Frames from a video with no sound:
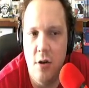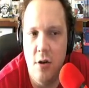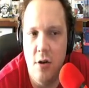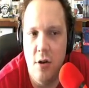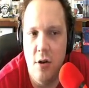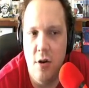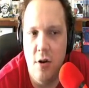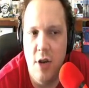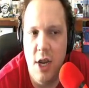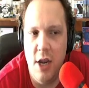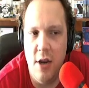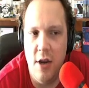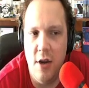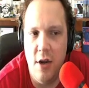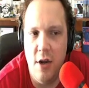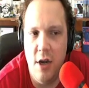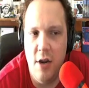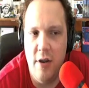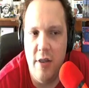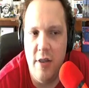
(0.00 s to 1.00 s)
Okay,
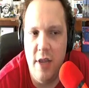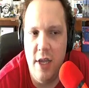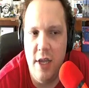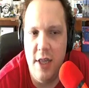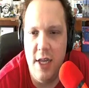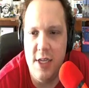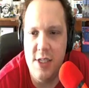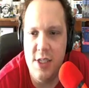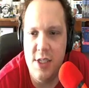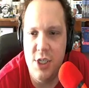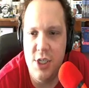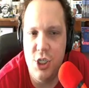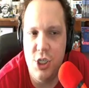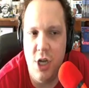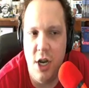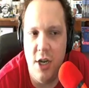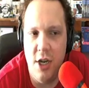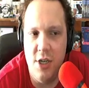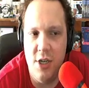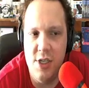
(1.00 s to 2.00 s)
now I think that's the
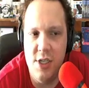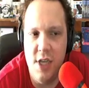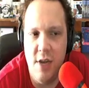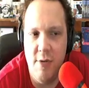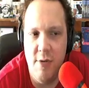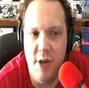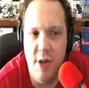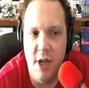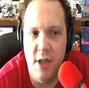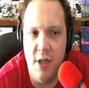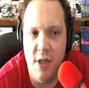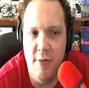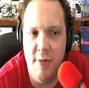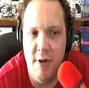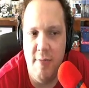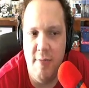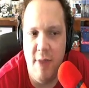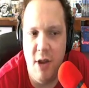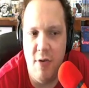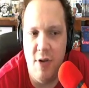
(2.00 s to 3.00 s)
shot. You see how we got a little bit of
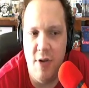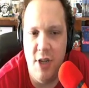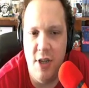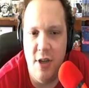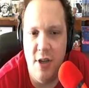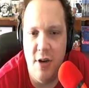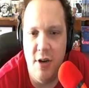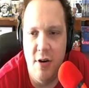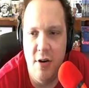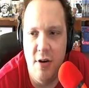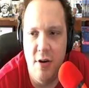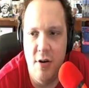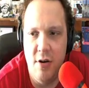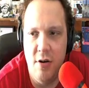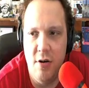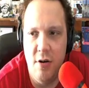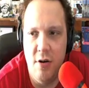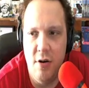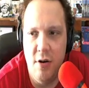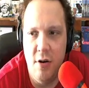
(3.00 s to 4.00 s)
mountain in there
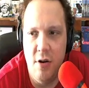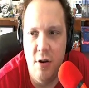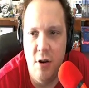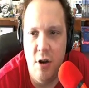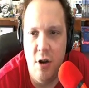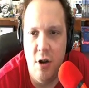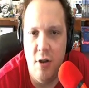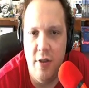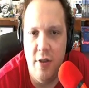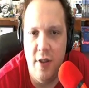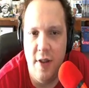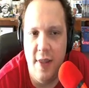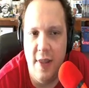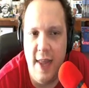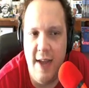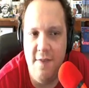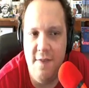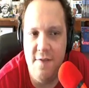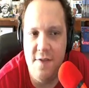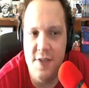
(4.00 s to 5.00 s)
on the
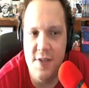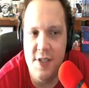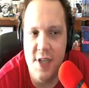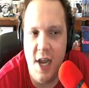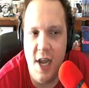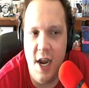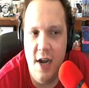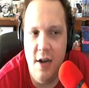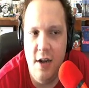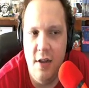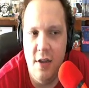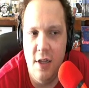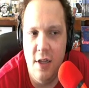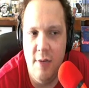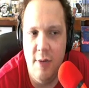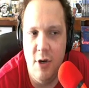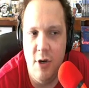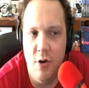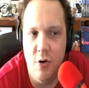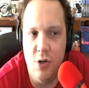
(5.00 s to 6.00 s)
left side, a little
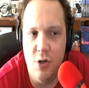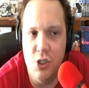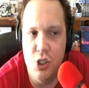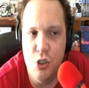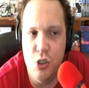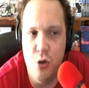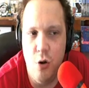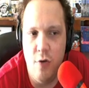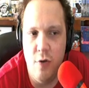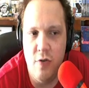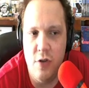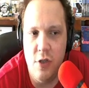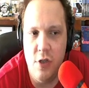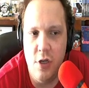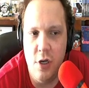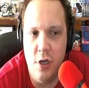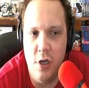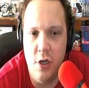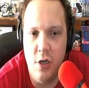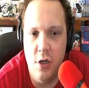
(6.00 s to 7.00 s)
bit of horseshoe overlook?